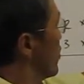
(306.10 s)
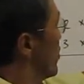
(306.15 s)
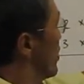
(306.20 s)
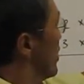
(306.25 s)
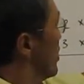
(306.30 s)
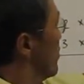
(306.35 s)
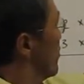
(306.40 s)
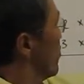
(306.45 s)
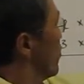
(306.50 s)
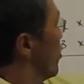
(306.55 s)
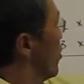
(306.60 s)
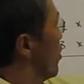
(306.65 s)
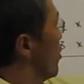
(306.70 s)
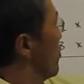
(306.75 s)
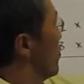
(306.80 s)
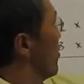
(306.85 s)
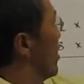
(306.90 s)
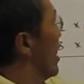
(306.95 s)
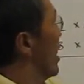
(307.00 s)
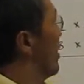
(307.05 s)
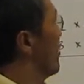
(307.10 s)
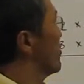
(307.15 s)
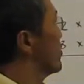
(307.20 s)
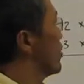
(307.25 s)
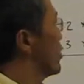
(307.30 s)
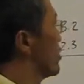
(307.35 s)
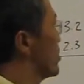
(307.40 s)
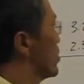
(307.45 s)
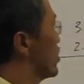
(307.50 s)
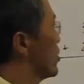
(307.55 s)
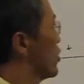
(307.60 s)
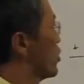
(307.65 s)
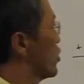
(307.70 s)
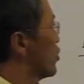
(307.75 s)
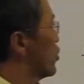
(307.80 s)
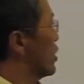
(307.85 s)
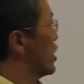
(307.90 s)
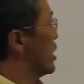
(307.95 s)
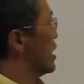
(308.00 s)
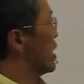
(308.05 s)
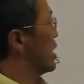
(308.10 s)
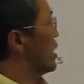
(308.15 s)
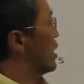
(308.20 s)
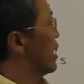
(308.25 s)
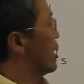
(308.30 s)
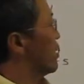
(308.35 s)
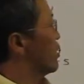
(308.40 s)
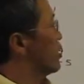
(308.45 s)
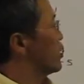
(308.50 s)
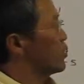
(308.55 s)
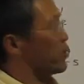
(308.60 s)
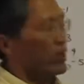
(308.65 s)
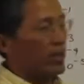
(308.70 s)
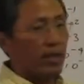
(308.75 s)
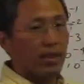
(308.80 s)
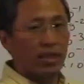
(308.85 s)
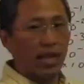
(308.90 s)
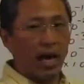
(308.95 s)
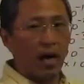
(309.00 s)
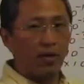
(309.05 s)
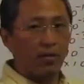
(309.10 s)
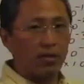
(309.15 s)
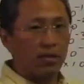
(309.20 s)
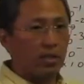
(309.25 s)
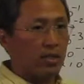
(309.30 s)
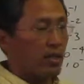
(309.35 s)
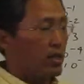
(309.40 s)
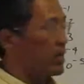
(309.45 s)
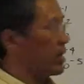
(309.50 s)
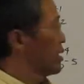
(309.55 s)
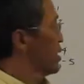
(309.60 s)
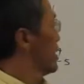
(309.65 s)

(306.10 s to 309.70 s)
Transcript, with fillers: 3, 4, 5. So it's 320,000.